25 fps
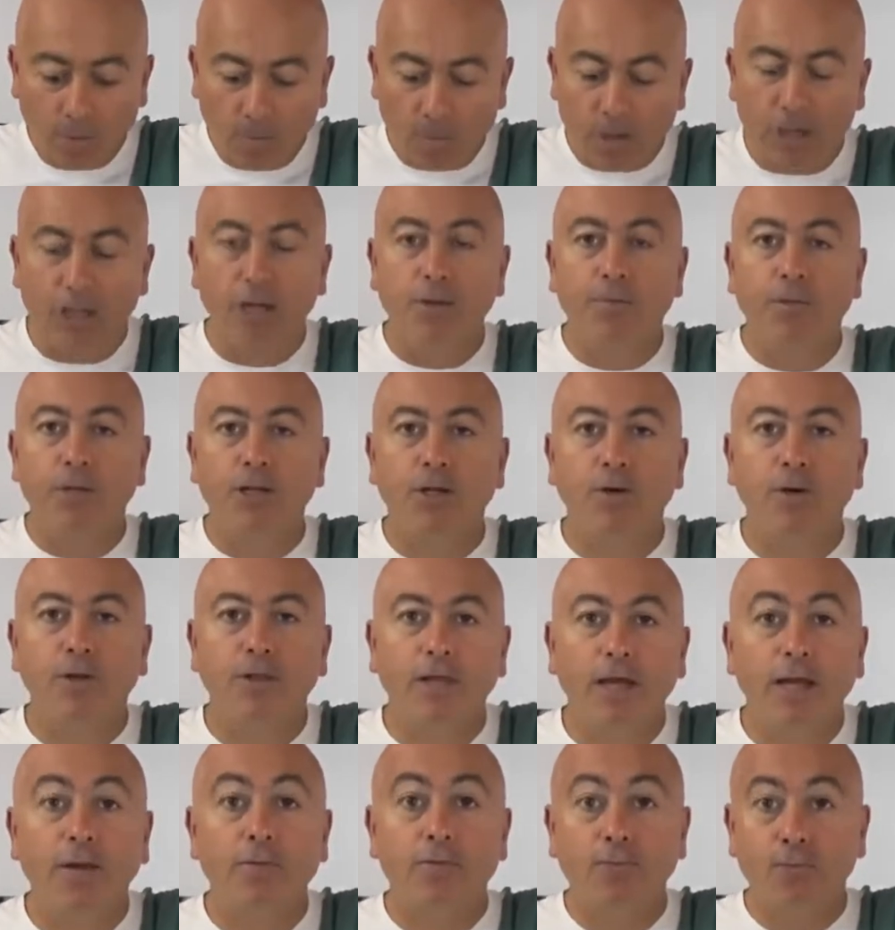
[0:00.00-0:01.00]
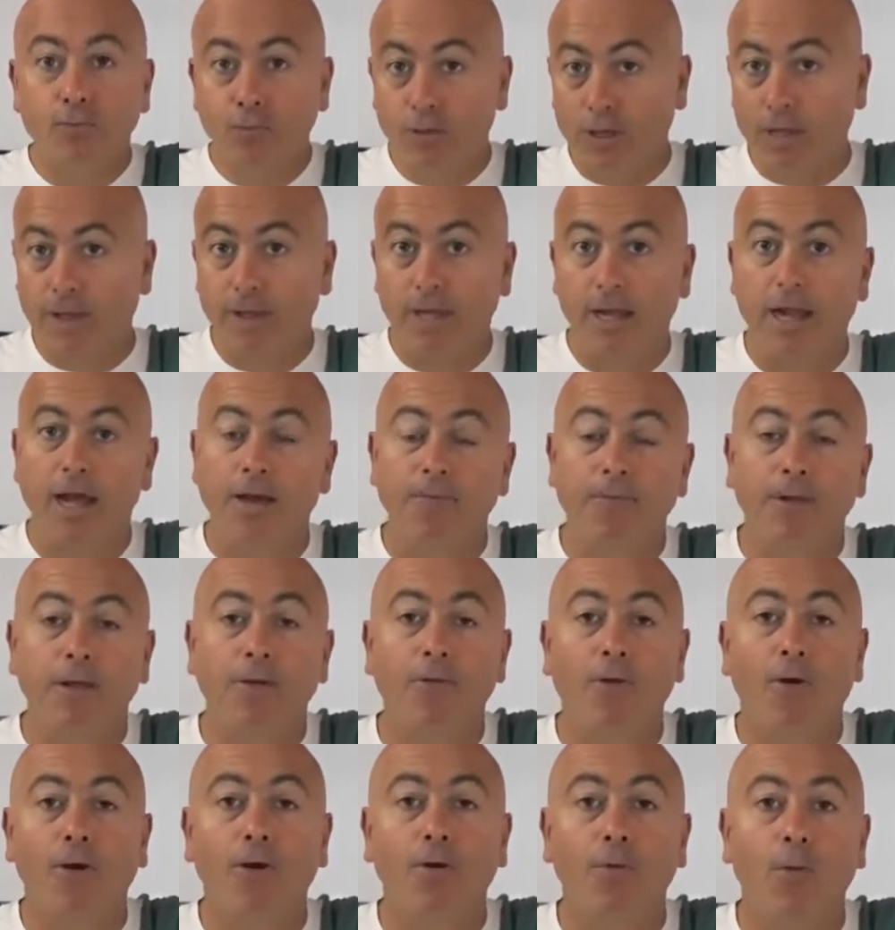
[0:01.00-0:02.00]
we're going to be doing that and we'll get that
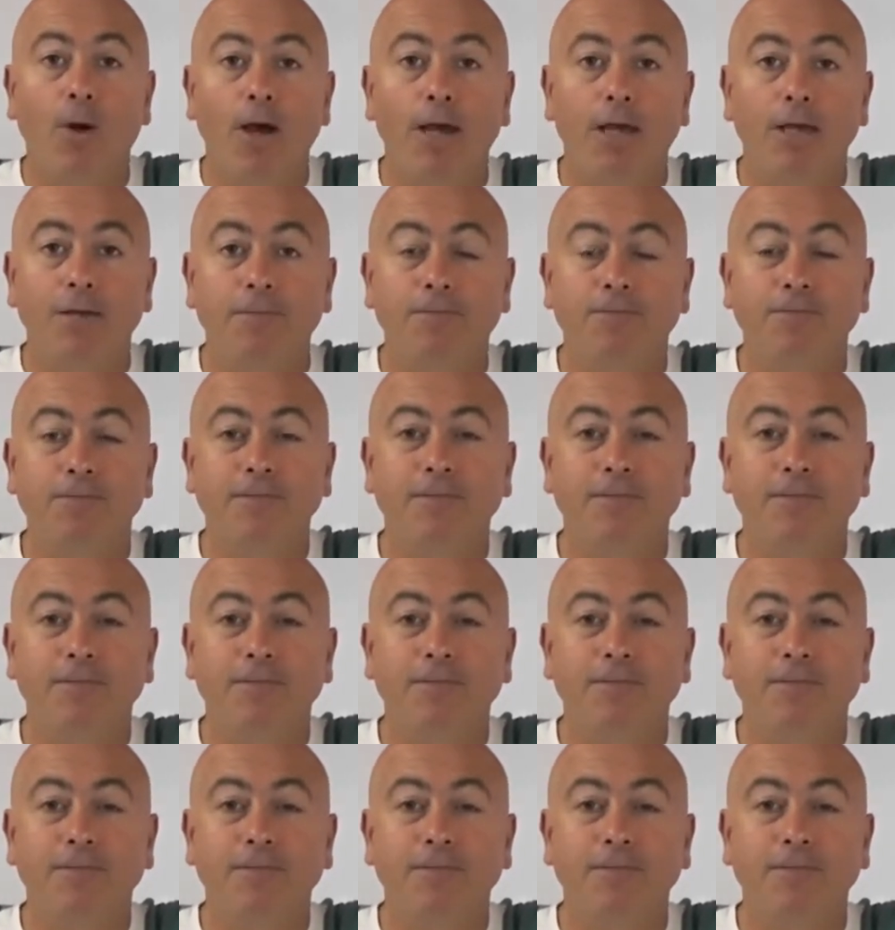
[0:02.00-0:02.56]
happening right away.